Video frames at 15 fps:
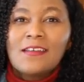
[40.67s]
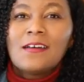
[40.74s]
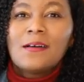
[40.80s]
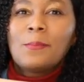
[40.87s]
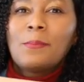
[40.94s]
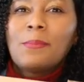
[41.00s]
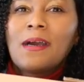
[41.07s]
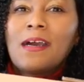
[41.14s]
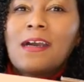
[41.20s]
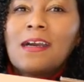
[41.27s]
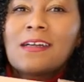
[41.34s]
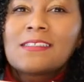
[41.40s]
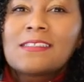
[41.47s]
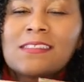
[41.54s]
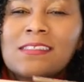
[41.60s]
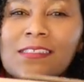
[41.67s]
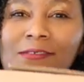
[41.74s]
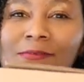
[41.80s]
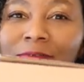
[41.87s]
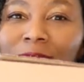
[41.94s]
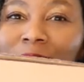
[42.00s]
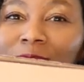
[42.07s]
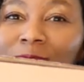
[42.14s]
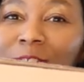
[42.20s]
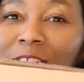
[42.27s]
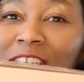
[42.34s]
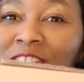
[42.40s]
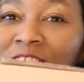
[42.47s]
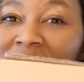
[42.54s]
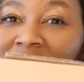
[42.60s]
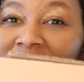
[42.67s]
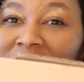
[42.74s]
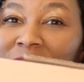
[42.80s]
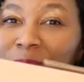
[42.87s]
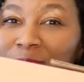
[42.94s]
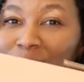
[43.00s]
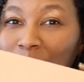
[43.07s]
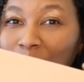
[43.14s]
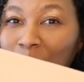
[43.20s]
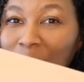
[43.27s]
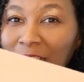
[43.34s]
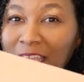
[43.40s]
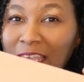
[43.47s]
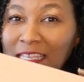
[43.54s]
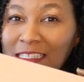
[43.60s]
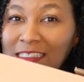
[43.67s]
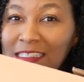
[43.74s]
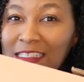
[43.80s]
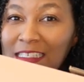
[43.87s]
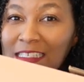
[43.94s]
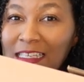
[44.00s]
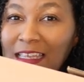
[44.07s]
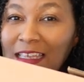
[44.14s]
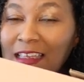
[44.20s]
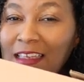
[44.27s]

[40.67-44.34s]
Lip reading: a box of fresh organic